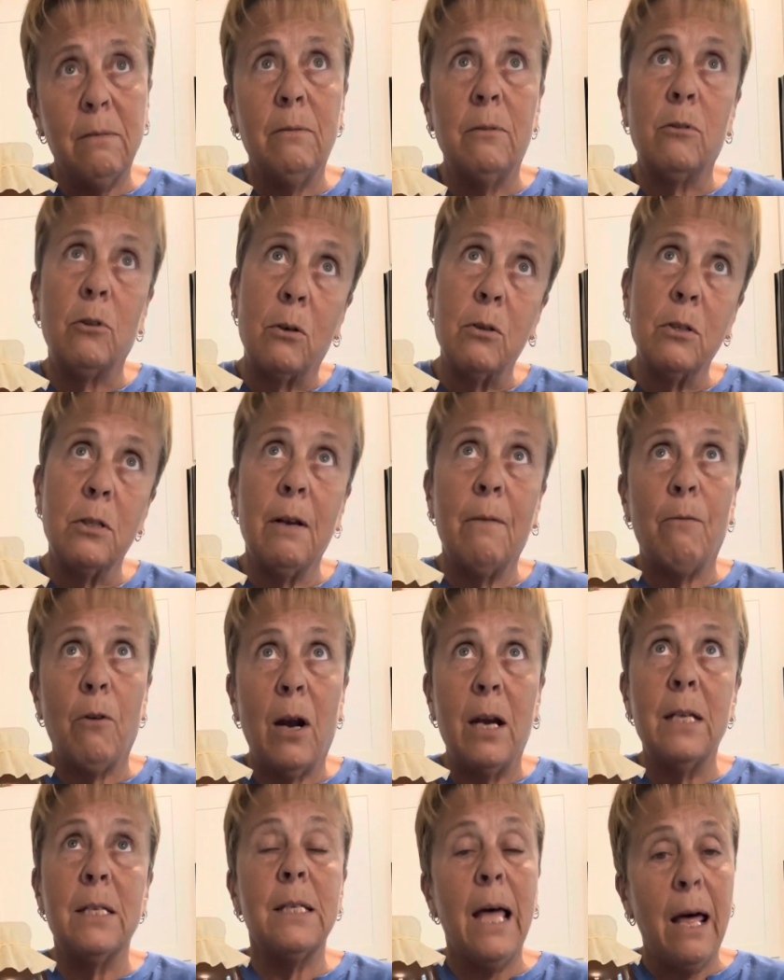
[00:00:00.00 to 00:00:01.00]
Thursday,
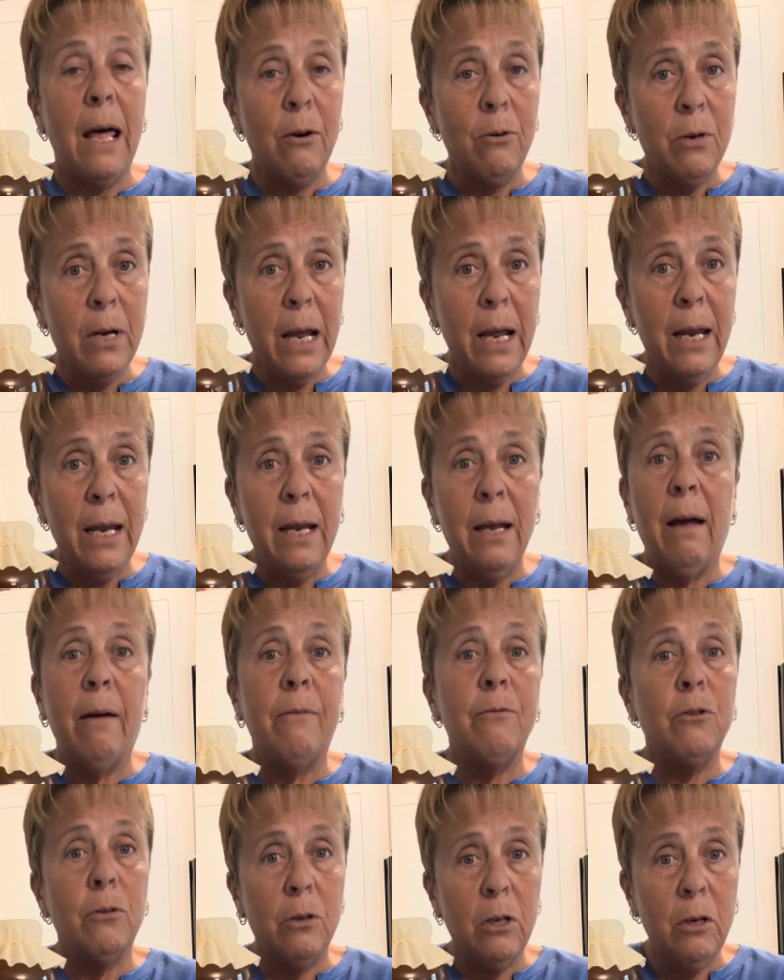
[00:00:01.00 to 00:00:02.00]
Friday, Saturday
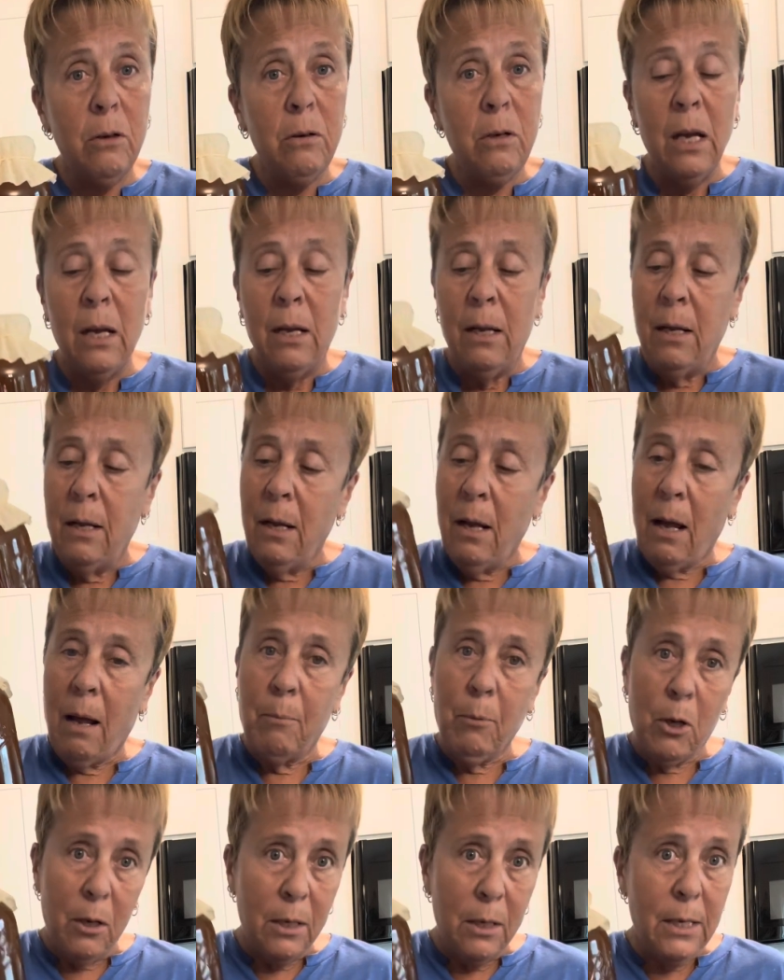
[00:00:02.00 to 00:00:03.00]
afternoon, I'm
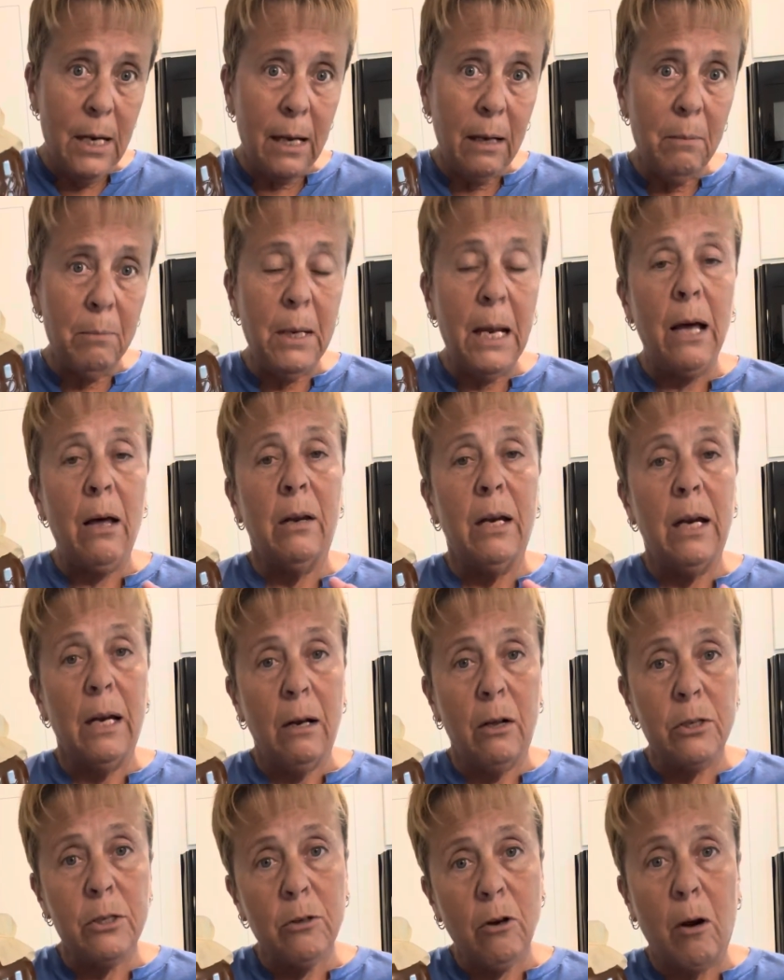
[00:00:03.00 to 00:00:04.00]
gonna take them down and
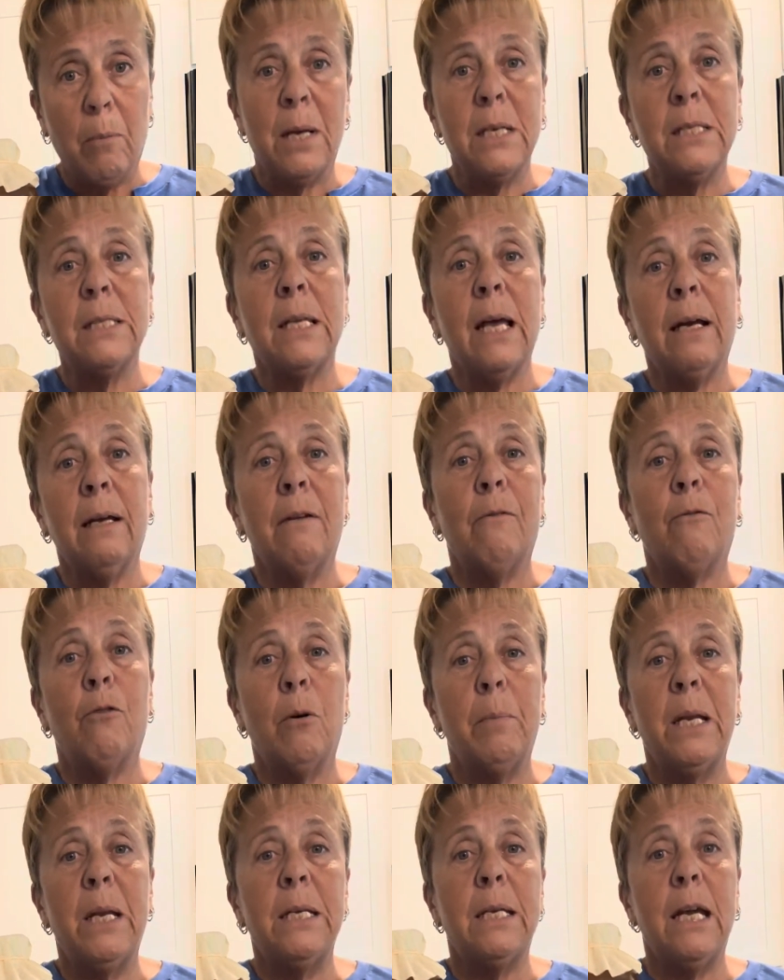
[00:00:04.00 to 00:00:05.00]
I'll start my second
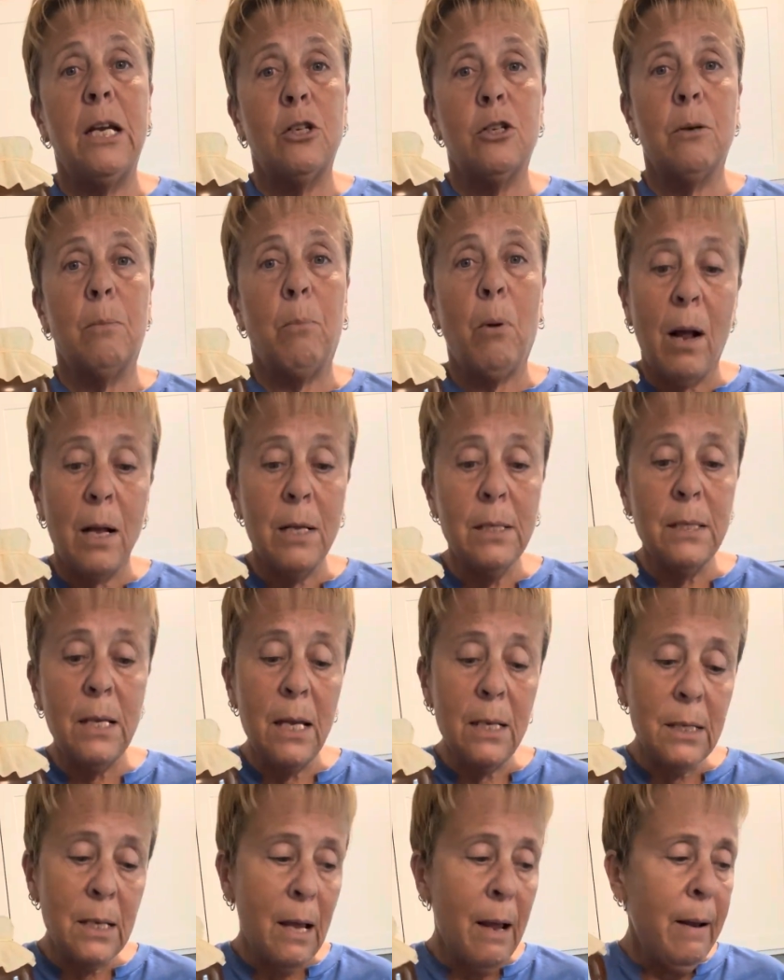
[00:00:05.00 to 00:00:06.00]
fermentation
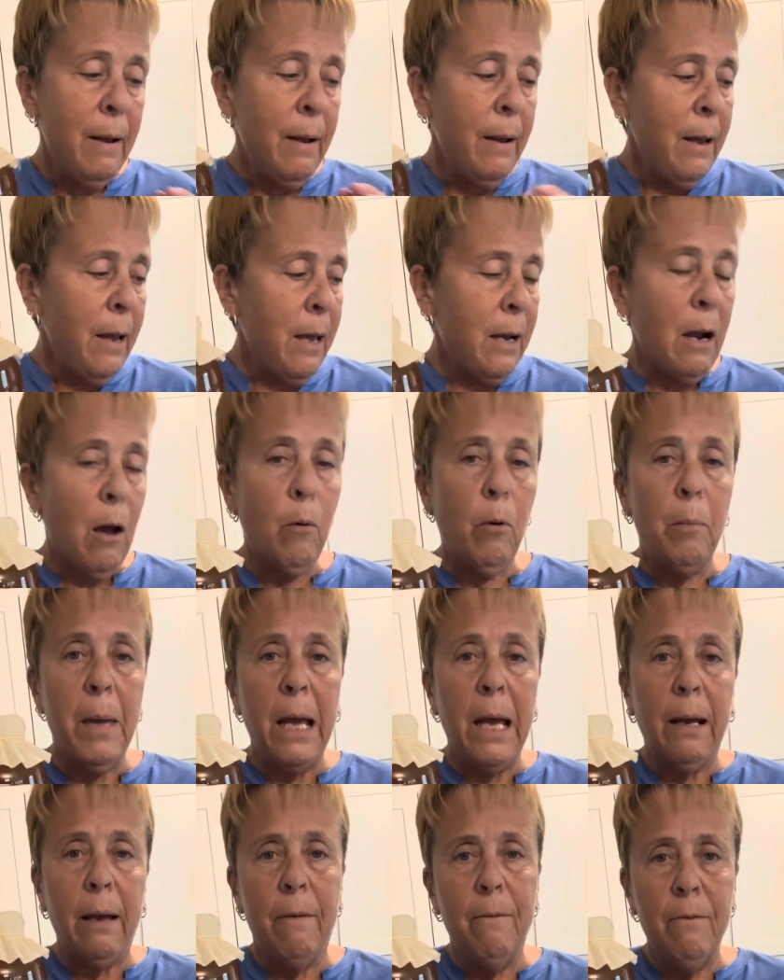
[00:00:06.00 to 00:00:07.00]
process, and I will
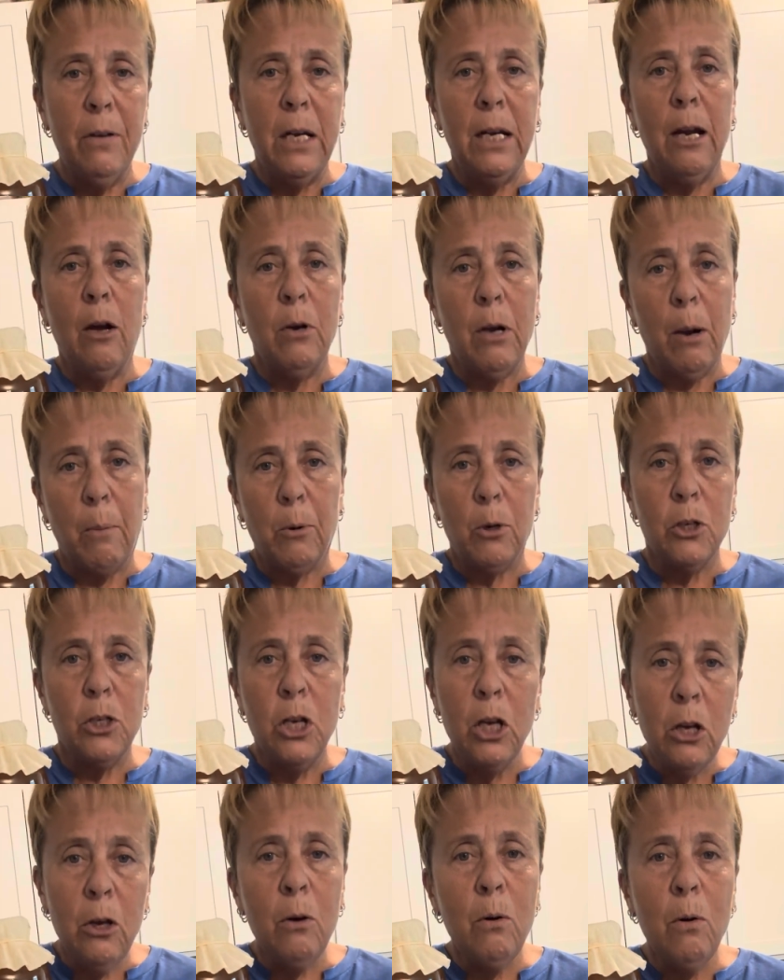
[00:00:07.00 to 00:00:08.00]
make video number
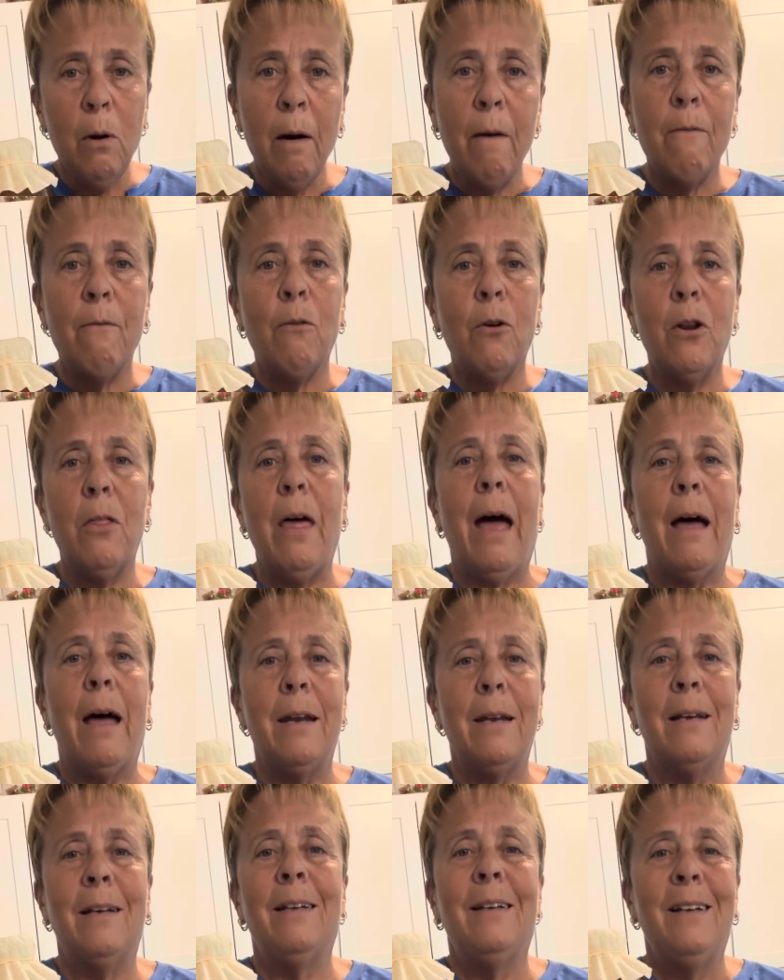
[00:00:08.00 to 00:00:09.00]
2 for that,
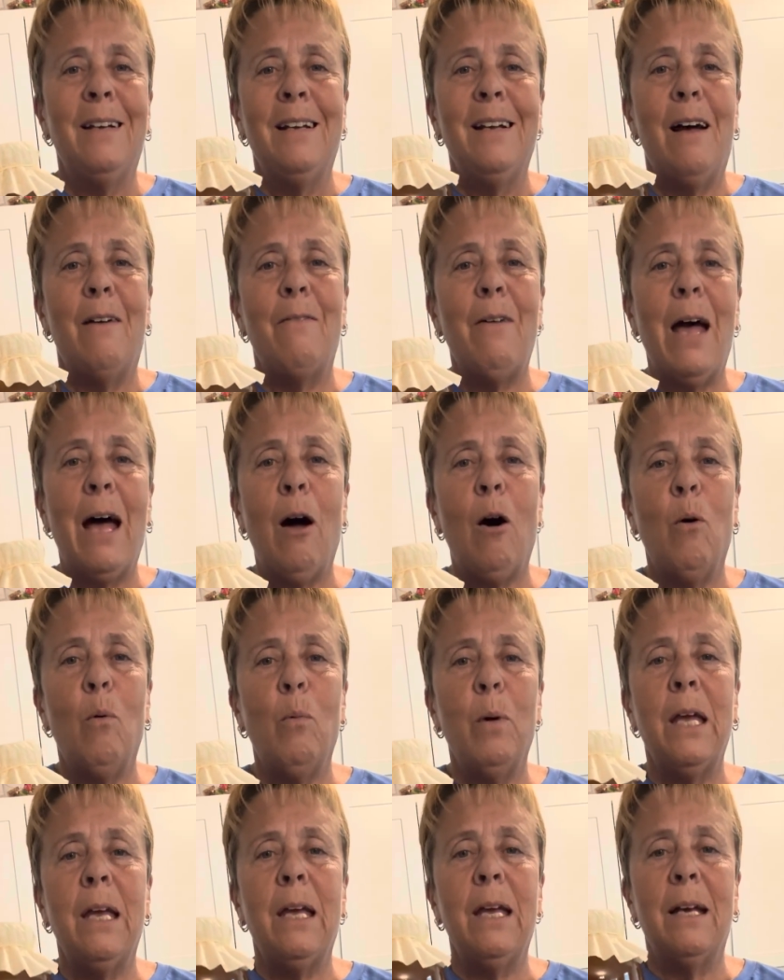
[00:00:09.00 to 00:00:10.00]
of how
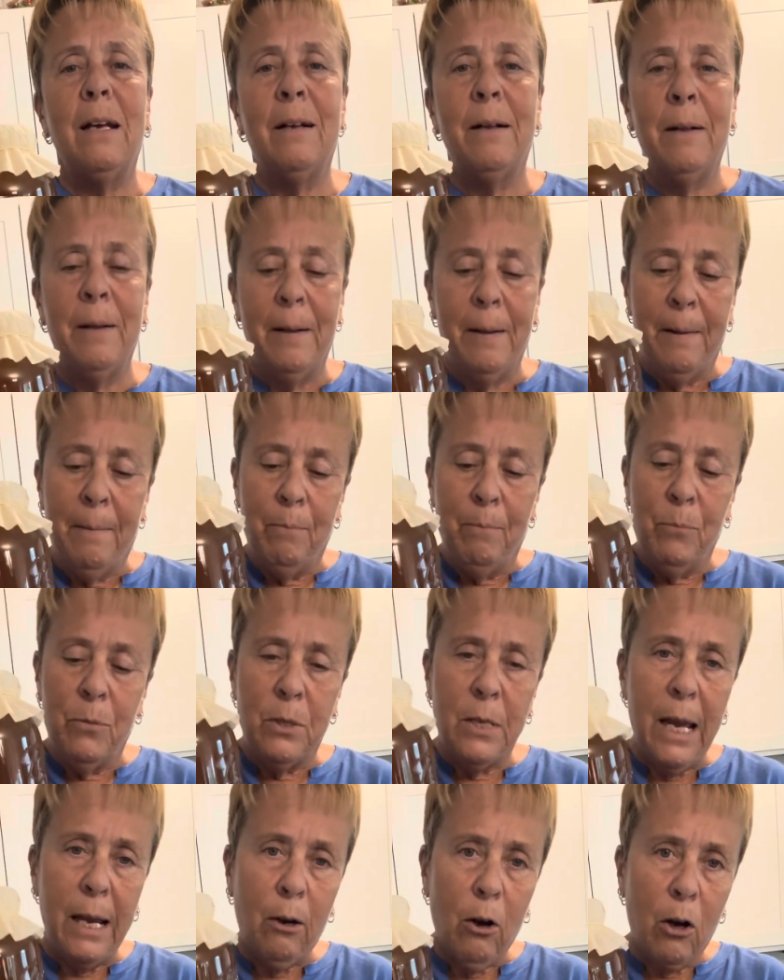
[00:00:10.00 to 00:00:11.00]
we
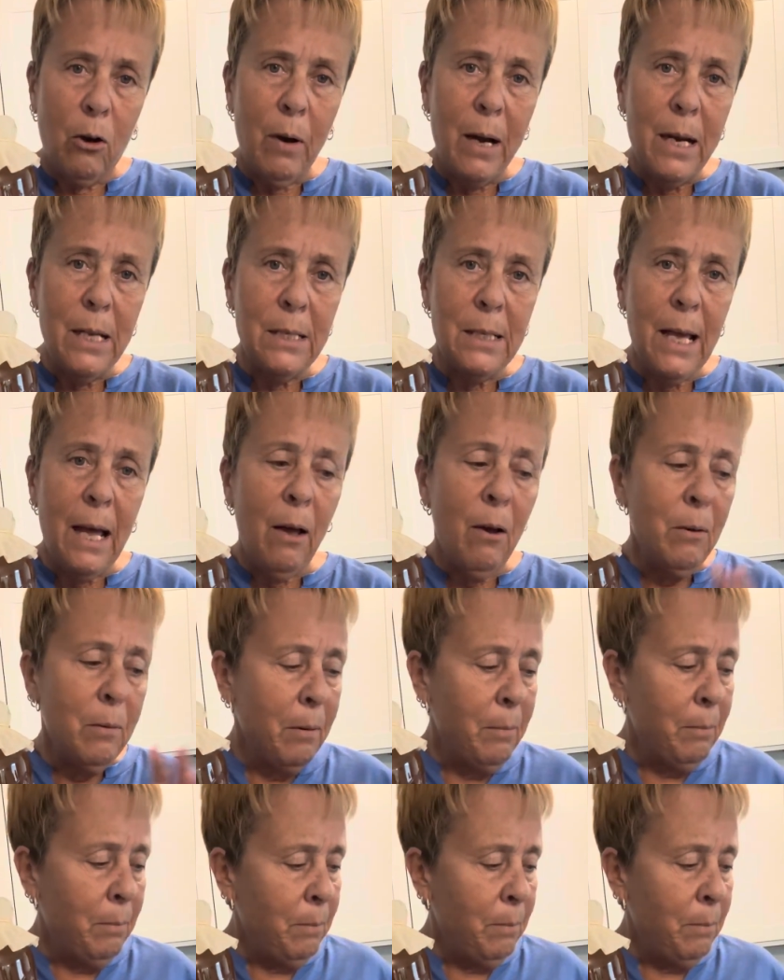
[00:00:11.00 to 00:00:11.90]
take our grains out.